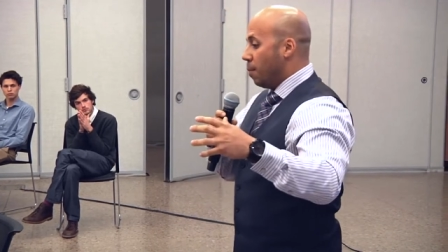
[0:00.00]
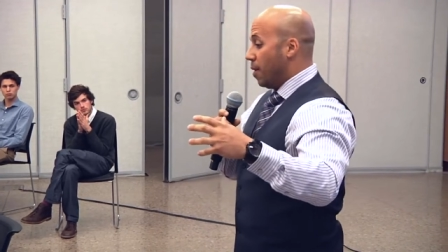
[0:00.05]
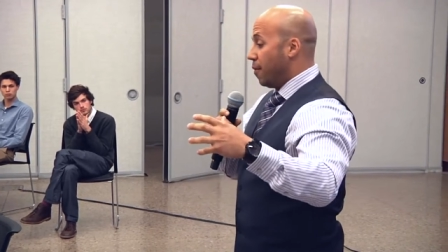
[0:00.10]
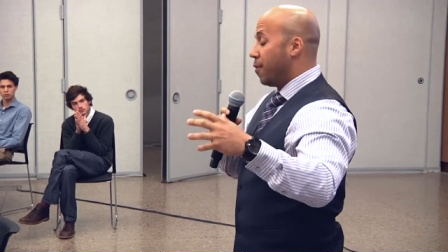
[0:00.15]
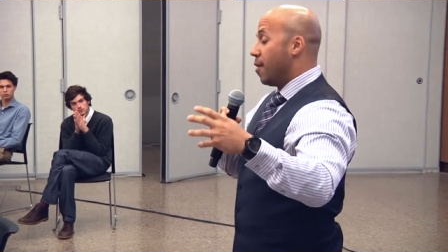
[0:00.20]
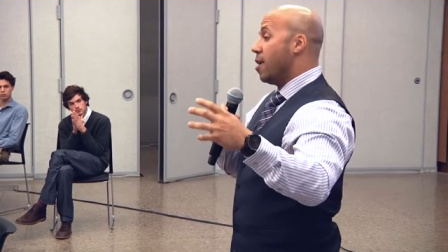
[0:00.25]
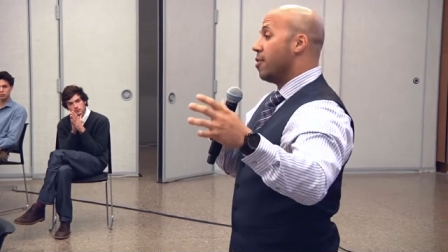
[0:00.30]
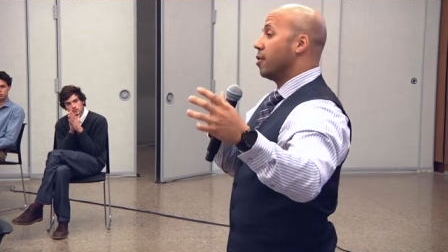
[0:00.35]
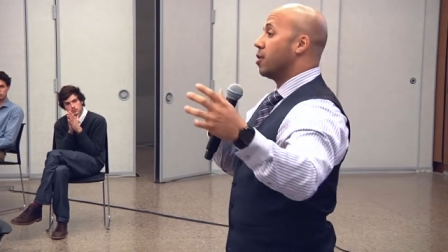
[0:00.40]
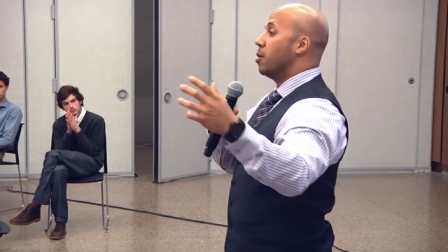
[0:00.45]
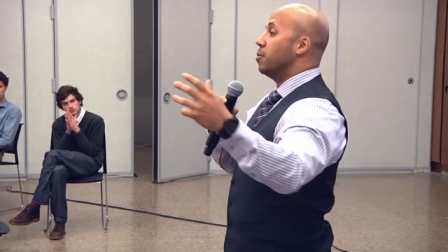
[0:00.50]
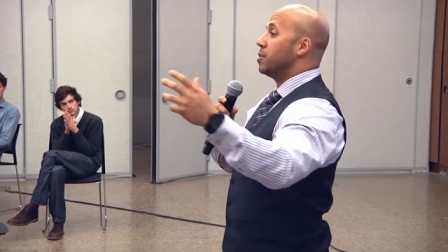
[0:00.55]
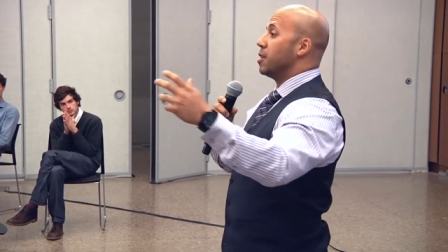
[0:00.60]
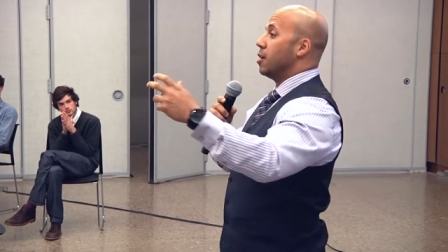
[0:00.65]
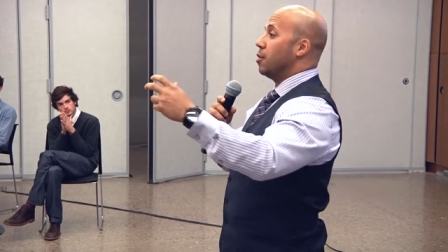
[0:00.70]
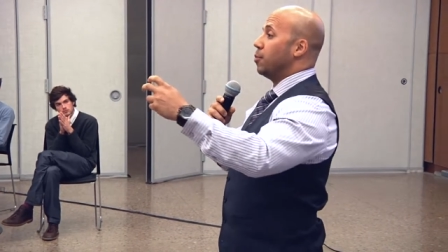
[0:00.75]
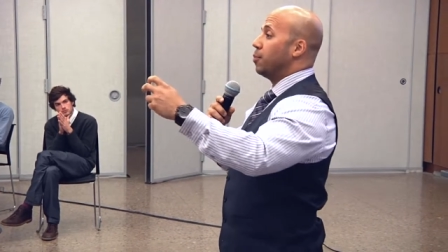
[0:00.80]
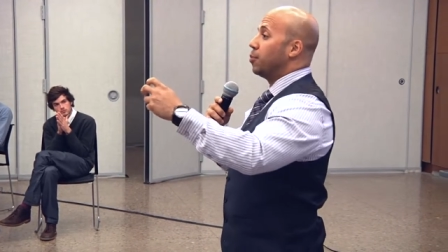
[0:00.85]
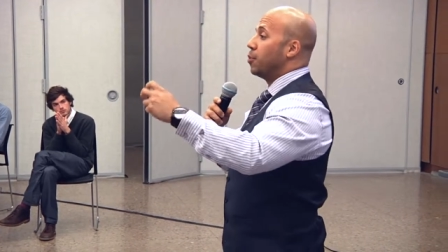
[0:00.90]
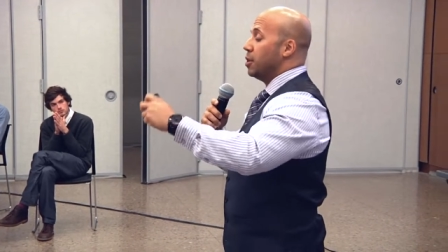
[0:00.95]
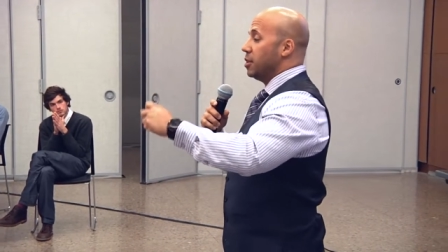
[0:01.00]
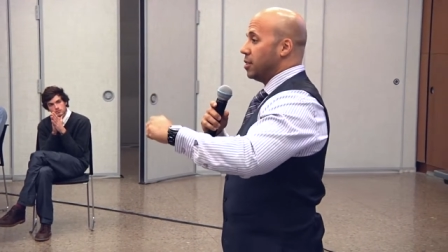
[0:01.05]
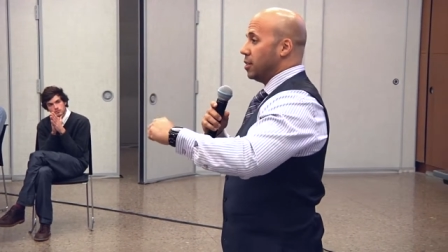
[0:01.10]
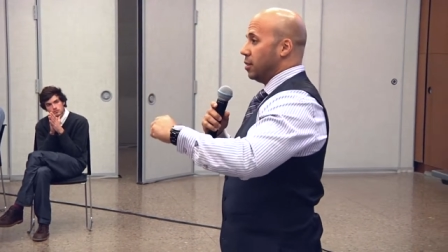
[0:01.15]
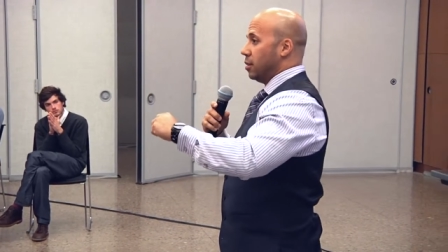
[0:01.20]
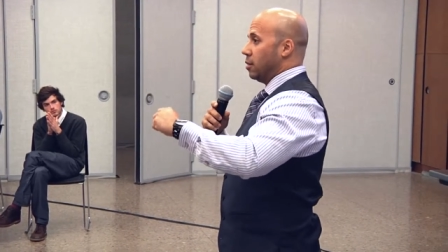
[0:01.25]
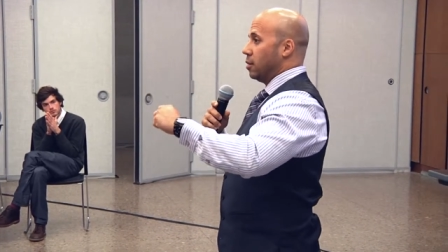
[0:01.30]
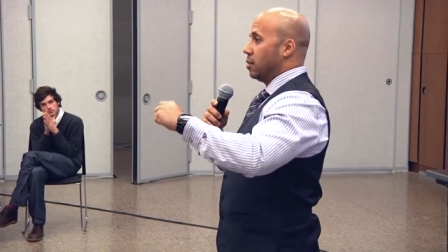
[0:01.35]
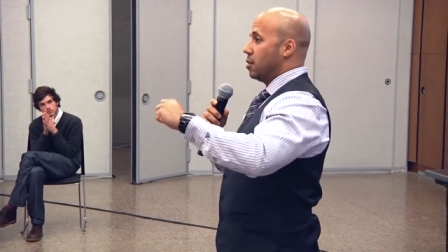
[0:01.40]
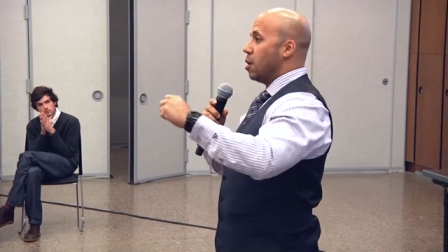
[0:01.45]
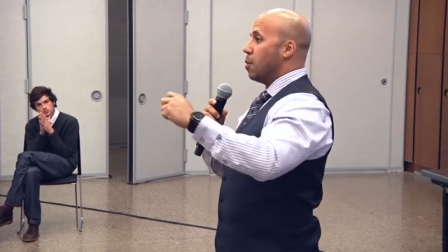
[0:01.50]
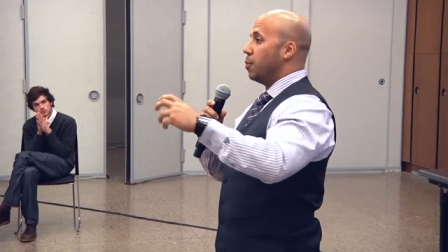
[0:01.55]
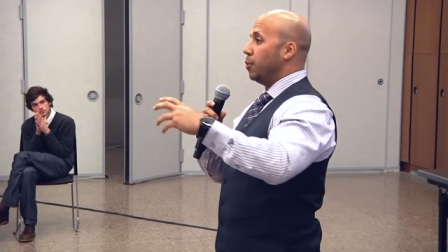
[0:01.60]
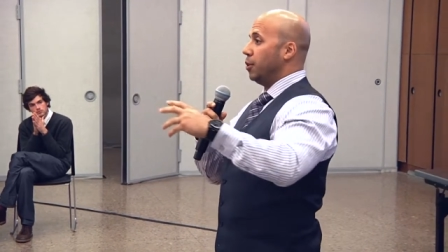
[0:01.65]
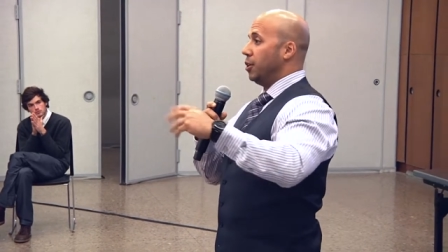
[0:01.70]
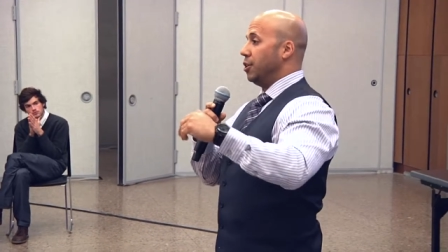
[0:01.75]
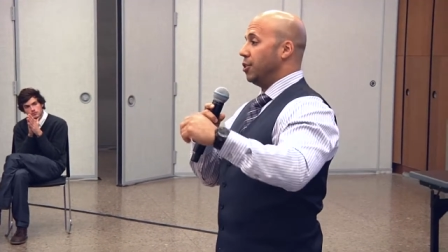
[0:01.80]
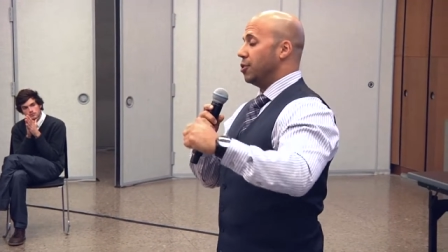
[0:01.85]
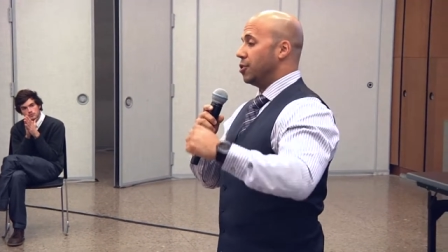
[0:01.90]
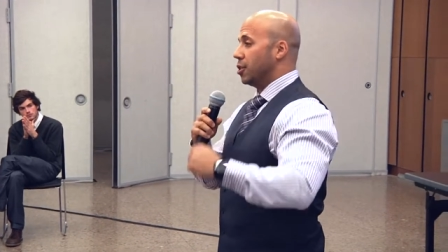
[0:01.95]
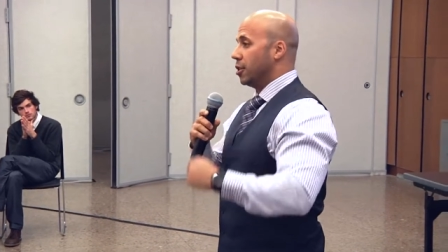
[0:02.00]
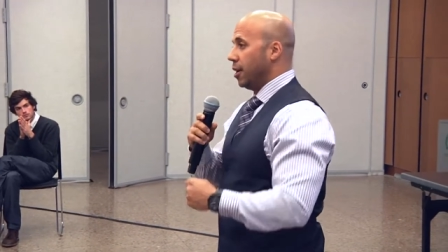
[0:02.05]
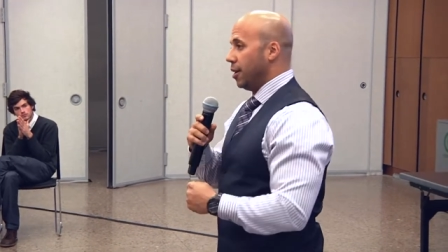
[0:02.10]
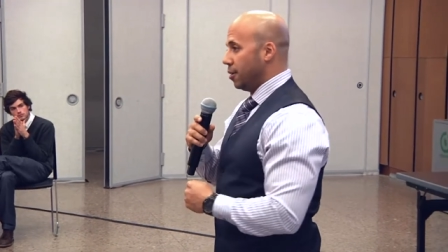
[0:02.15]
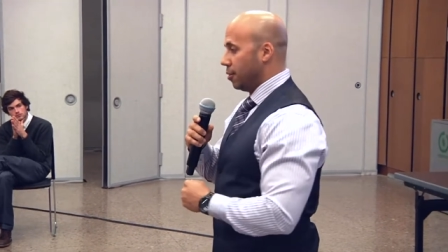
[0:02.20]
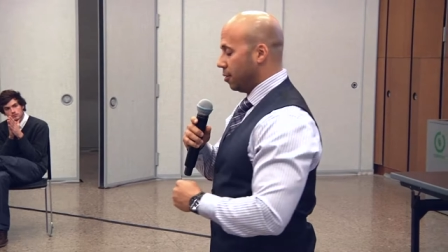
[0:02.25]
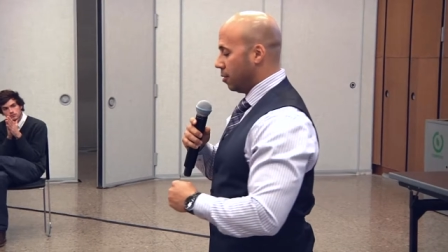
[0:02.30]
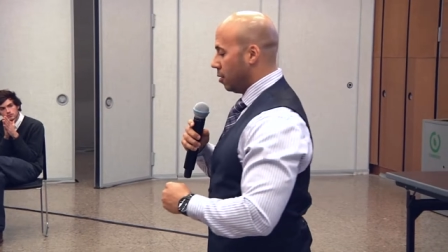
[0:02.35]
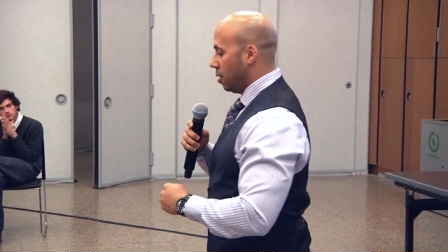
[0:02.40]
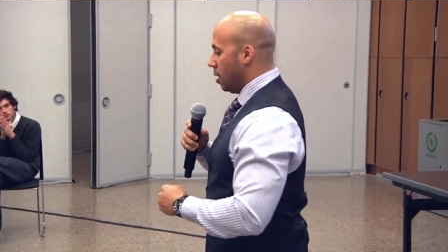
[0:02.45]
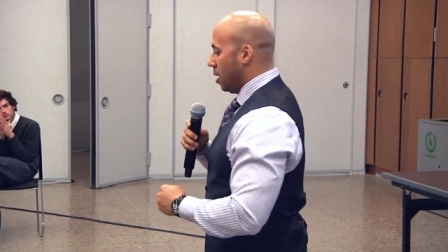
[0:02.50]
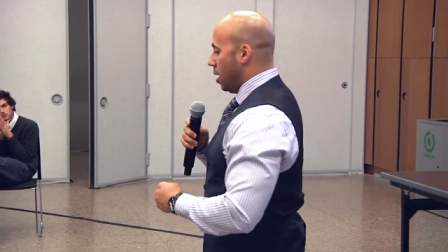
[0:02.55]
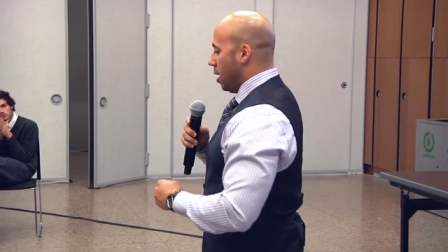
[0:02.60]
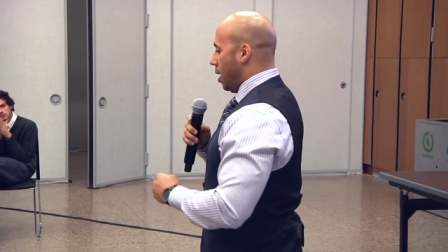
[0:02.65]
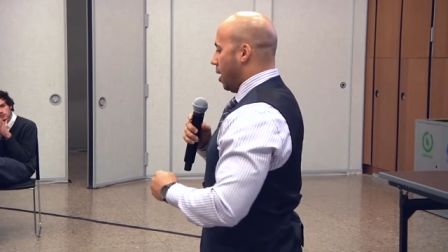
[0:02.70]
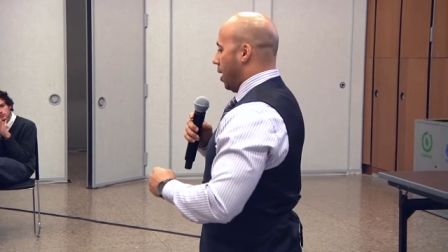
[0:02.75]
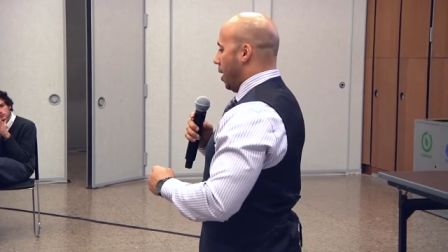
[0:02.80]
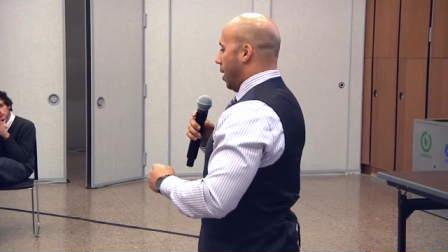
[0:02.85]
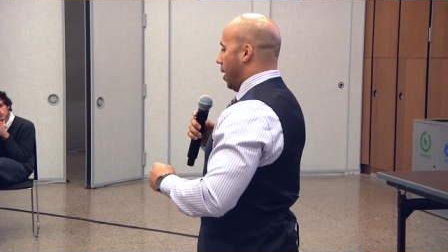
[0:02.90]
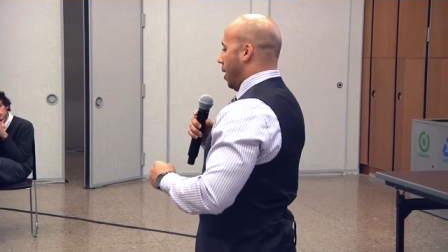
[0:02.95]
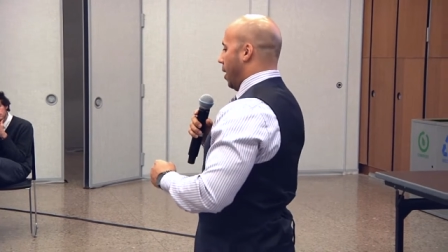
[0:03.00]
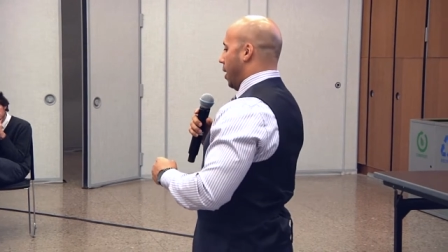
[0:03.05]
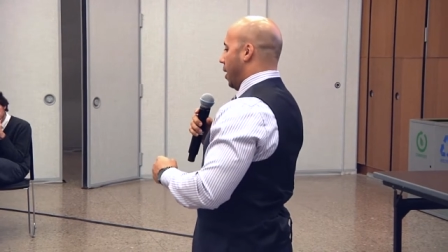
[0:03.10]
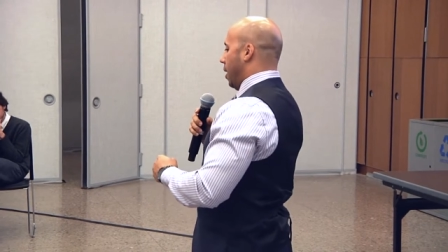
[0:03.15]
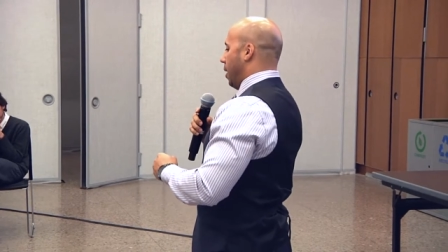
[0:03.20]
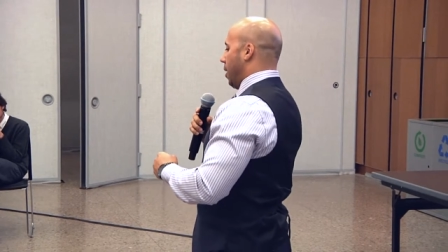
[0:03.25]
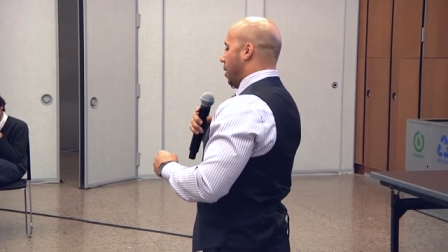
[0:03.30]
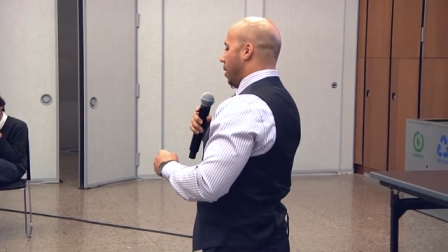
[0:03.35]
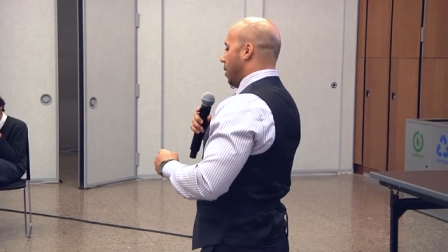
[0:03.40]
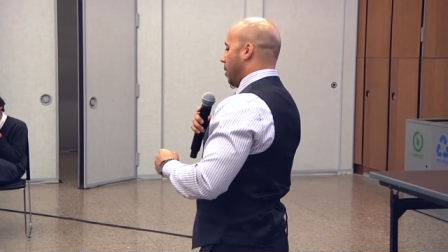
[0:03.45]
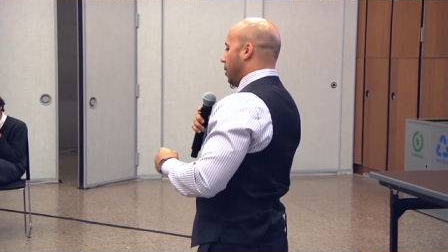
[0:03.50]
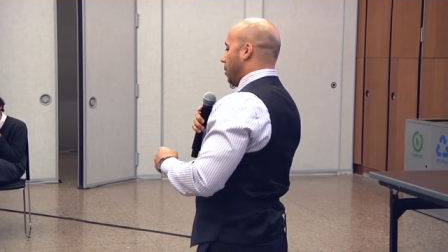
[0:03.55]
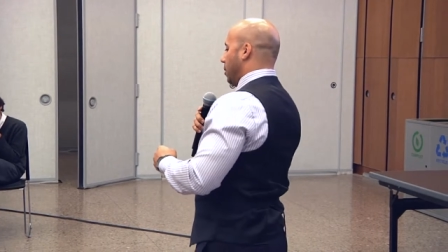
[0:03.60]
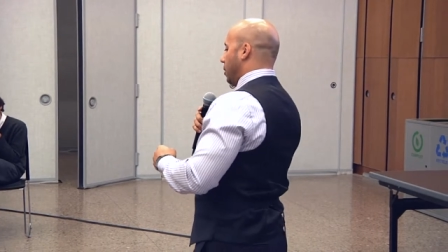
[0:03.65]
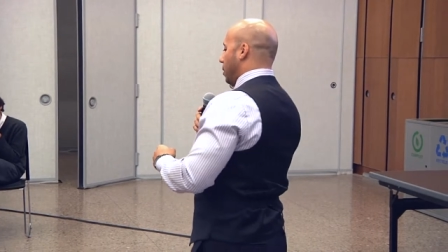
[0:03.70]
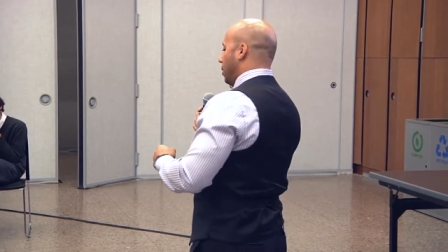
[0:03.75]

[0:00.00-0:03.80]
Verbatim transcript: my father comes out of prison a couple years later, and